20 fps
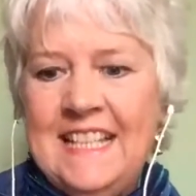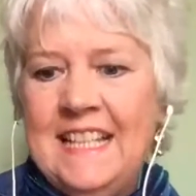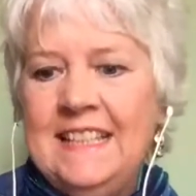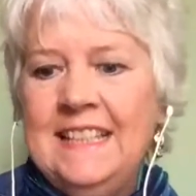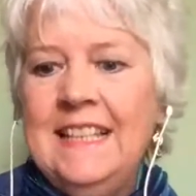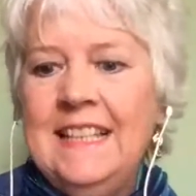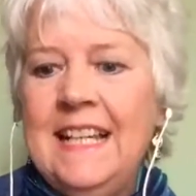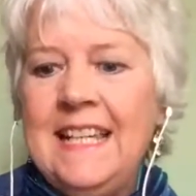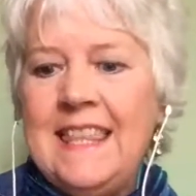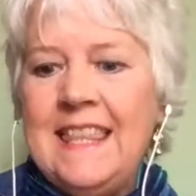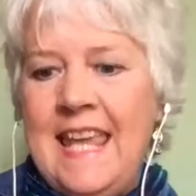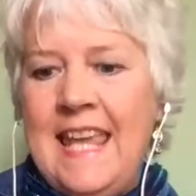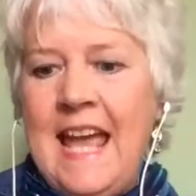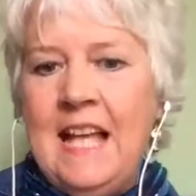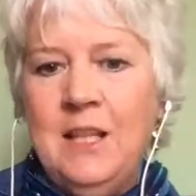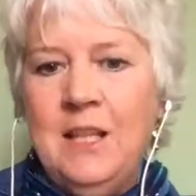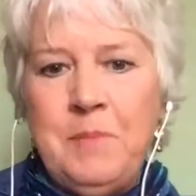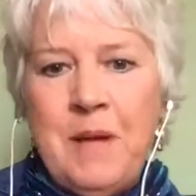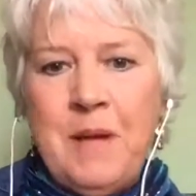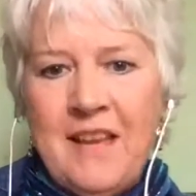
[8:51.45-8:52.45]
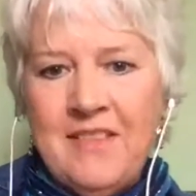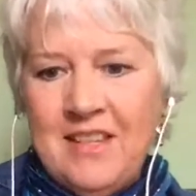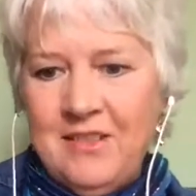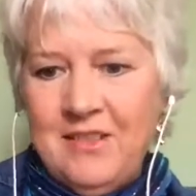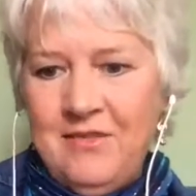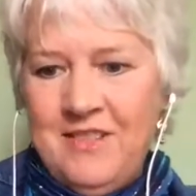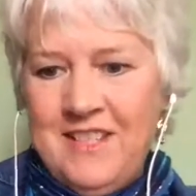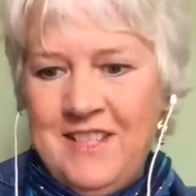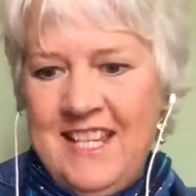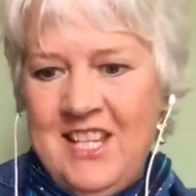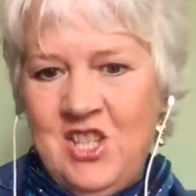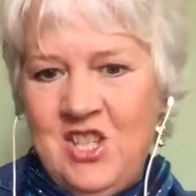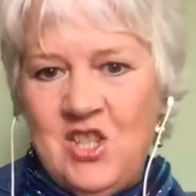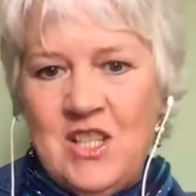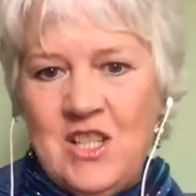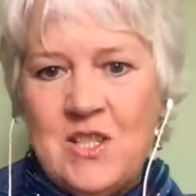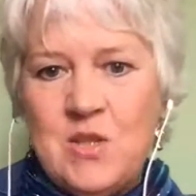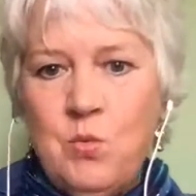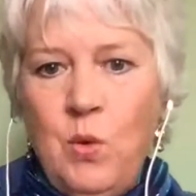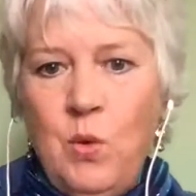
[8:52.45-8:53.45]
like the allopathic
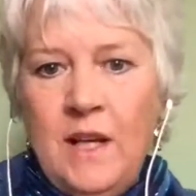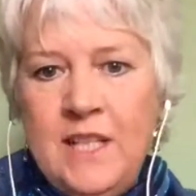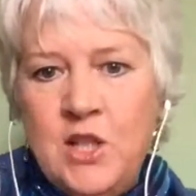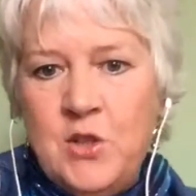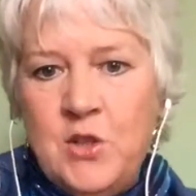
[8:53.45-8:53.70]
physicians. What you